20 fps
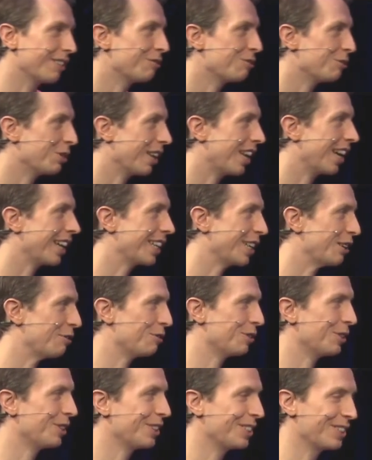we like it
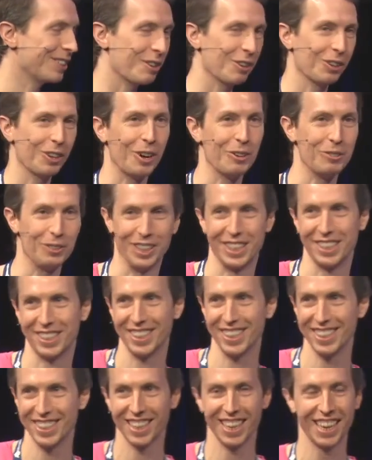for a lot of
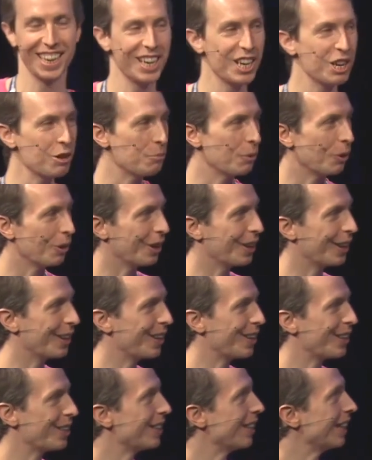reasons. But
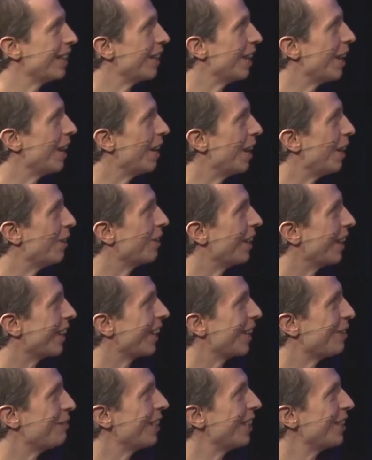
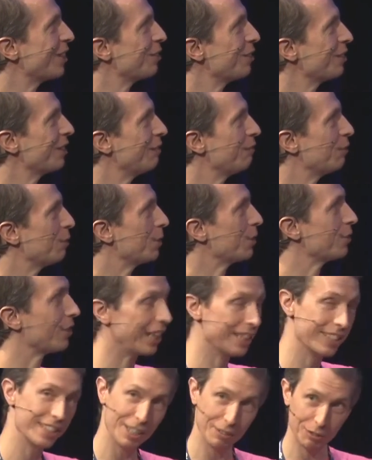kind of an interesting from a
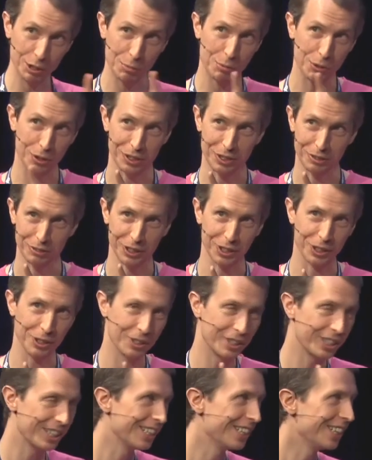scientific point of
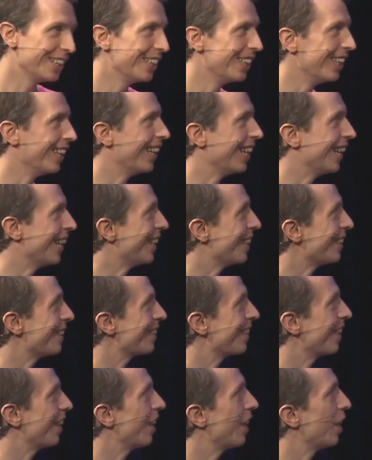view
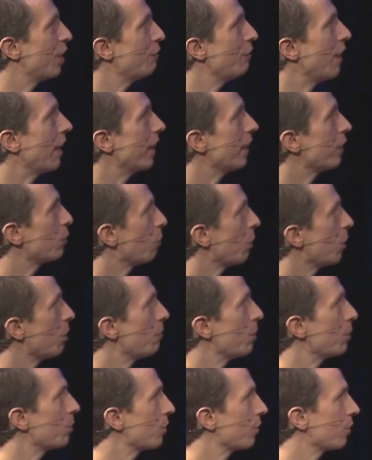is the fact that it's one of the
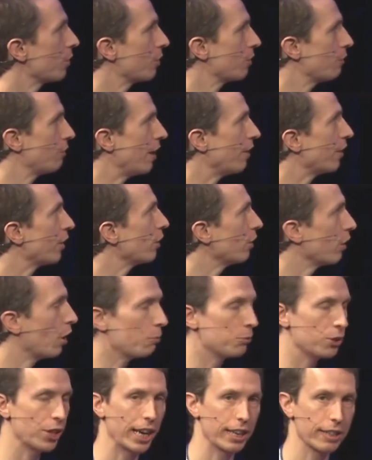most spherical
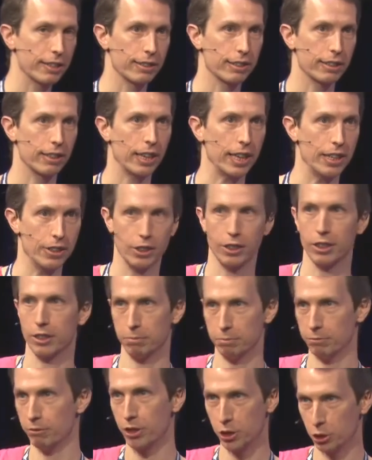objects in the
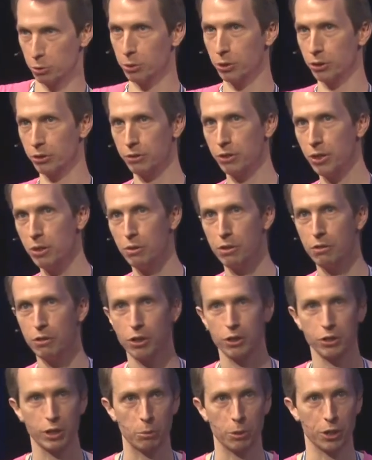visible
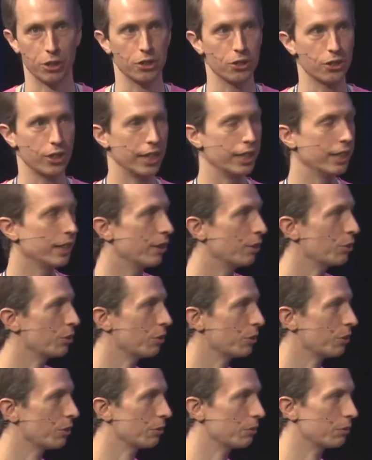universe that we can see.
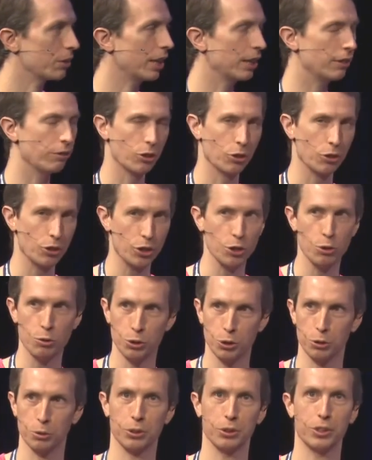So it's a kind of an
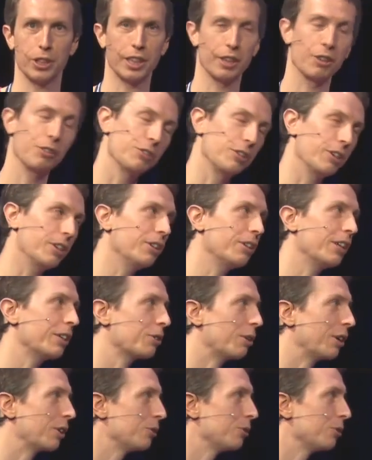unusual thing. And I thought, that's quite